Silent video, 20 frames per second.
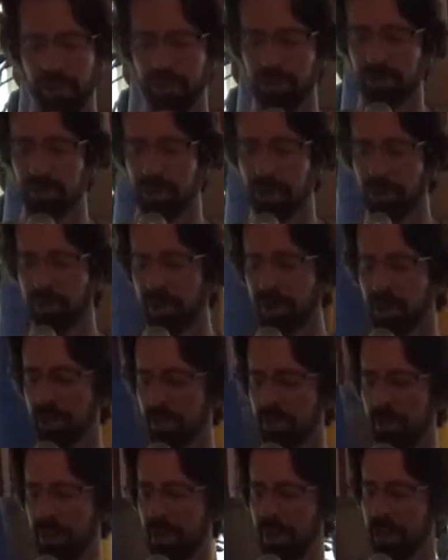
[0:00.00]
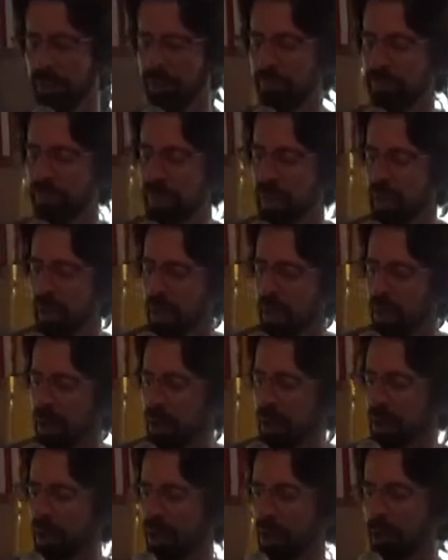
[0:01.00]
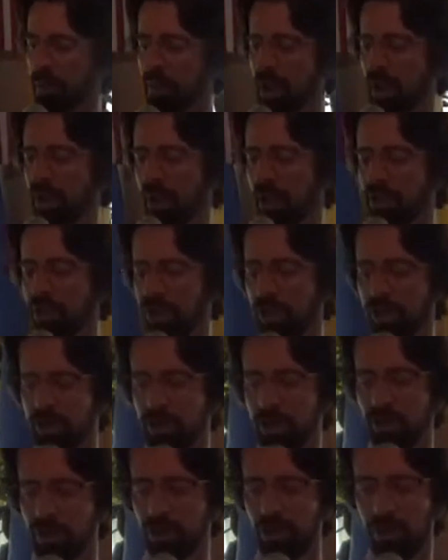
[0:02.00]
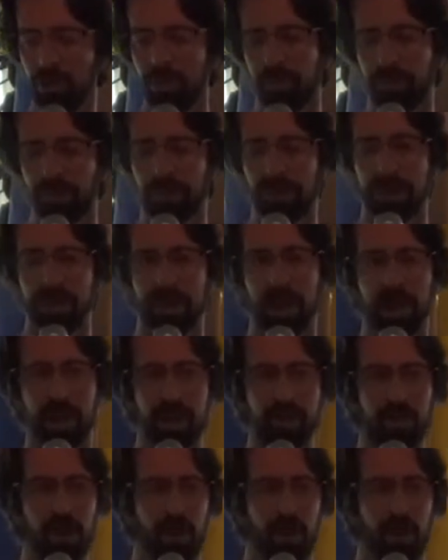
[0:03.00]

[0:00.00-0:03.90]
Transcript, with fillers: disturbing to me. And let's just assume for the sake of